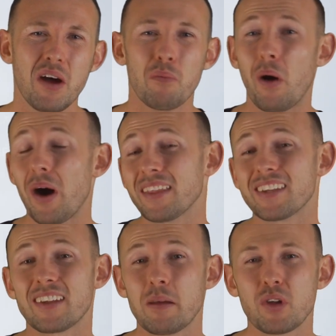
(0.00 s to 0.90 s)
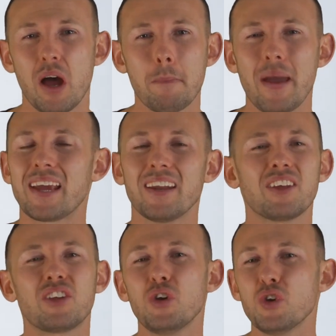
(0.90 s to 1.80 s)
while at the same time making a
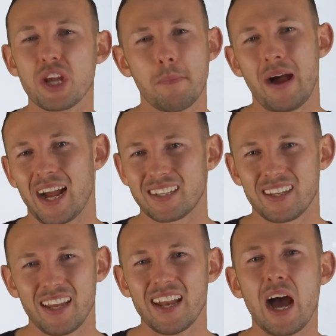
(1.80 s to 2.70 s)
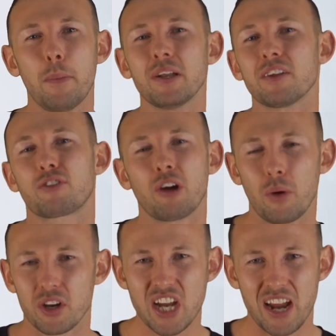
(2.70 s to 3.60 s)
huge impact in helping us
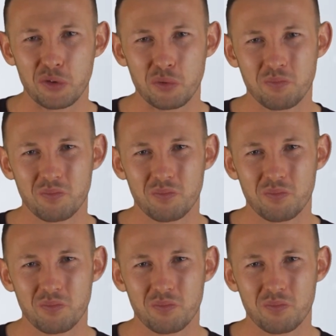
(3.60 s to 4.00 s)
grow our channel.